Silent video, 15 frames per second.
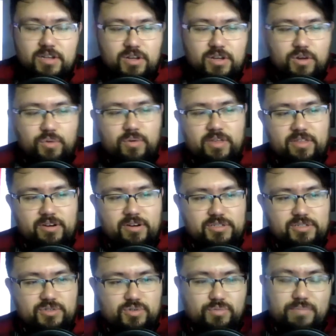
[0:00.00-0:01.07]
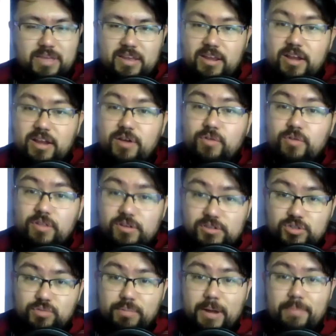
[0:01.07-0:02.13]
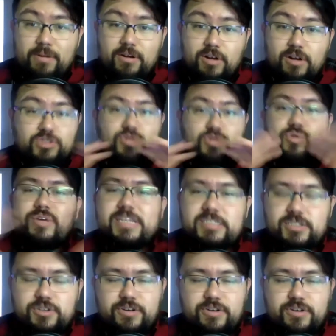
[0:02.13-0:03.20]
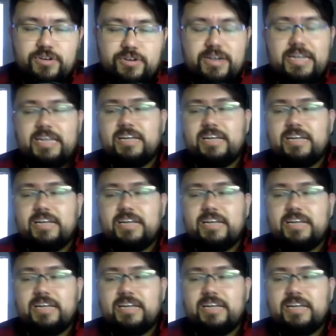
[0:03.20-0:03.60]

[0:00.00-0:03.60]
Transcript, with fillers: whether it's through media, whether it's through popular culture, through history,